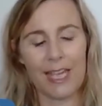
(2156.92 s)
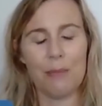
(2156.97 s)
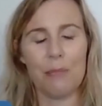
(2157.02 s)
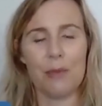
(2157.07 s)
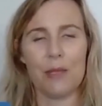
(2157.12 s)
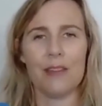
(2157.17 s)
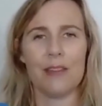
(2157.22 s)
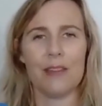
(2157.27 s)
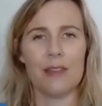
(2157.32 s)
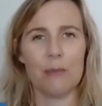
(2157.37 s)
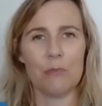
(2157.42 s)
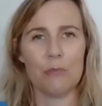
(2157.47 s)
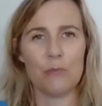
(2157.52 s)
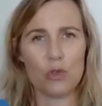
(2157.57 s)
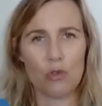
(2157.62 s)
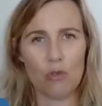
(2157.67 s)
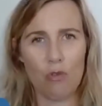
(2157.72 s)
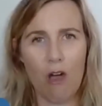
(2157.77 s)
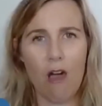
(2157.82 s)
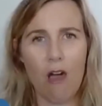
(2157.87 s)
keeping
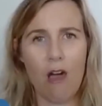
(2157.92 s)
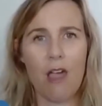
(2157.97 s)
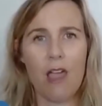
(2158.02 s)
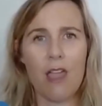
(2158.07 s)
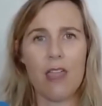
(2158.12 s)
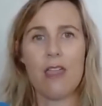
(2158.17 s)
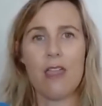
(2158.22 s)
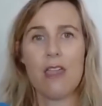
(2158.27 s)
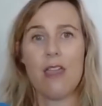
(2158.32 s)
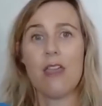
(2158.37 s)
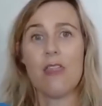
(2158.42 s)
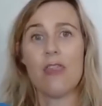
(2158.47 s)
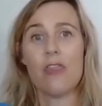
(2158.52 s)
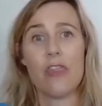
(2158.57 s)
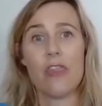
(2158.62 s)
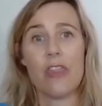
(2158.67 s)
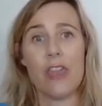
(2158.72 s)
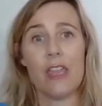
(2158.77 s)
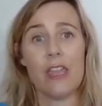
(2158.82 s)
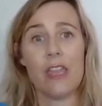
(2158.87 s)
them dry,
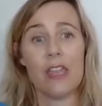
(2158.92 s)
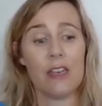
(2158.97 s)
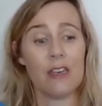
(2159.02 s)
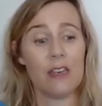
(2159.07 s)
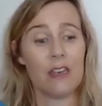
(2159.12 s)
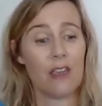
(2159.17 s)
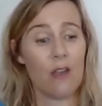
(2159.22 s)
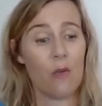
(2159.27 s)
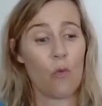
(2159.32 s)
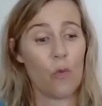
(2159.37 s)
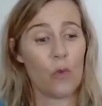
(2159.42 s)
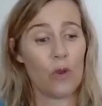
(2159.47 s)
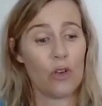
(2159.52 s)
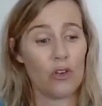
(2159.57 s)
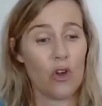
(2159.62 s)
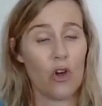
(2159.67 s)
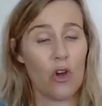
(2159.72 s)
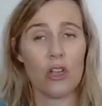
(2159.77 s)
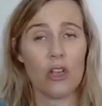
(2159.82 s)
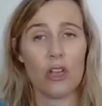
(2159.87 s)
then
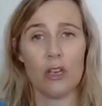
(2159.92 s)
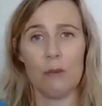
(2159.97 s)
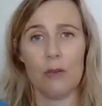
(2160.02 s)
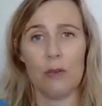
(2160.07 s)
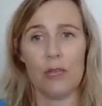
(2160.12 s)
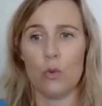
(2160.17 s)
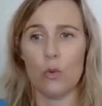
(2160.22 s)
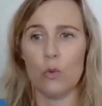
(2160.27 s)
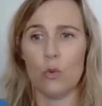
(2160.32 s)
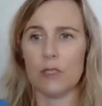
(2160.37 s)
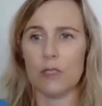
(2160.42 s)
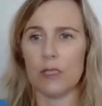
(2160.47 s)
we're not going to be